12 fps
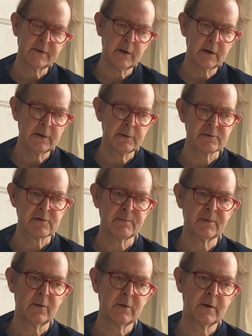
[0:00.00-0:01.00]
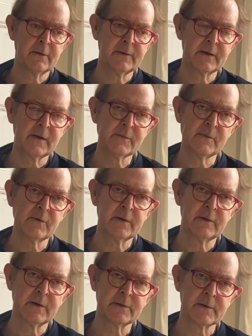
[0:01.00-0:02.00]
I lose the plot, I think everybody
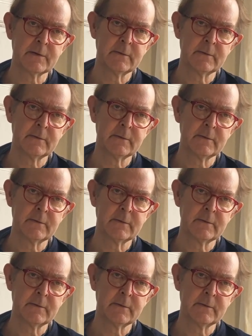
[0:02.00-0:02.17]
does.